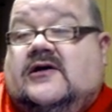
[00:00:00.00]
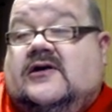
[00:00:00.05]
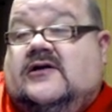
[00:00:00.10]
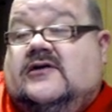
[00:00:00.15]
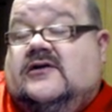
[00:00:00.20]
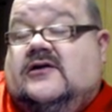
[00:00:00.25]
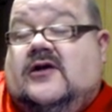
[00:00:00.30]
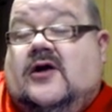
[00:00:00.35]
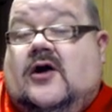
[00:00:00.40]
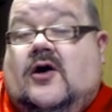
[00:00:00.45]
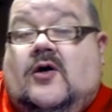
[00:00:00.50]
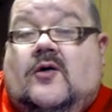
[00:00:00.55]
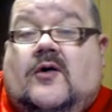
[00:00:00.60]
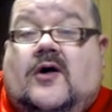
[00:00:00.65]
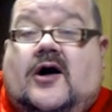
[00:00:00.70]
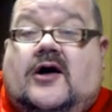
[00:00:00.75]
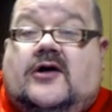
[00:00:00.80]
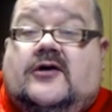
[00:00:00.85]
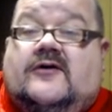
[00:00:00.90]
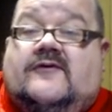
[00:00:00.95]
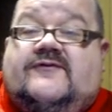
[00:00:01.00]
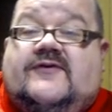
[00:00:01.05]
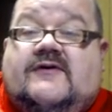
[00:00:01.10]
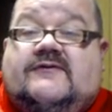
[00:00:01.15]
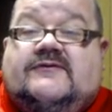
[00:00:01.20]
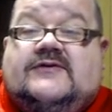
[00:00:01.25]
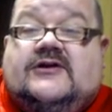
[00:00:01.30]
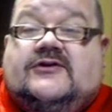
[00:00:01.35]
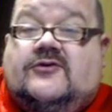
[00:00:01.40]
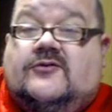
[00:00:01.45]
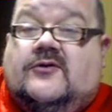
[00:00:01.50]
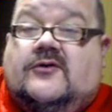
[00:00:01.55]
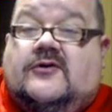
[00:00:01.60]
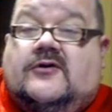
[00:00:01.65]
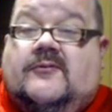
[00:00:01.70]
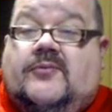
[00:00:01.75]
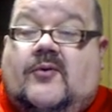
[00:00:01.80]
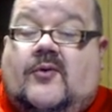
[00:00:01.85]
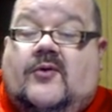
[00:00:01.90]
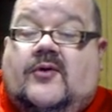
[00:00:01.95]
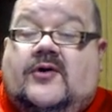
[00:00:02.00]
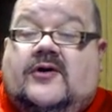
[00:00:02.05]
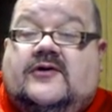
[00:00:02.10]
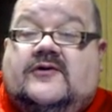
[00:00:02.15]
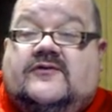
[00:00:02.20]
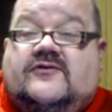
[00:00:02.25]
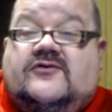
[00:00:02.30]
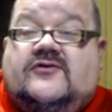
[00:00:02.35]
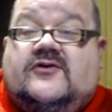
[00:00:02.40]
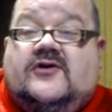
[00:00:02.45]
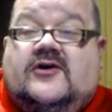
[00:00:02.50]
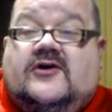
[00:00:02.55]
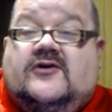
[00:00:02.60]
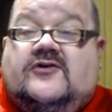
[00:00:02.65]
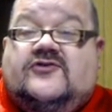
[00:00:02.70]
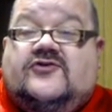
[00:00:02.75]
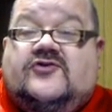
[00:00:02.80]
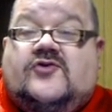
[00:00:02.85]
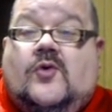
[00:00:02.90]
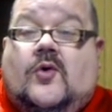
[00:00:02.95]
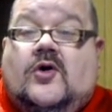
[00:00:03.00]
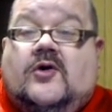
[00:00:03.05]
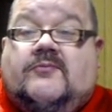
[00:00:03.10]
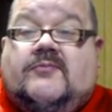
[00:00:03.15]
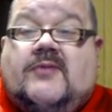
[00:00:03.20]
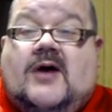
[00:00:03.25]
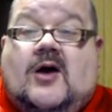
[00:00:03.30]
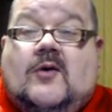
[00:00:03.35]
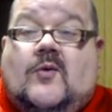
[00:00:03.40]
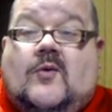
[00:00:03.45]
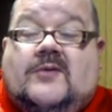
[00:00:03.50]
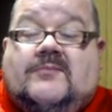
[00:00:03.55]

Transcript: you know, 150, 200 points scored by one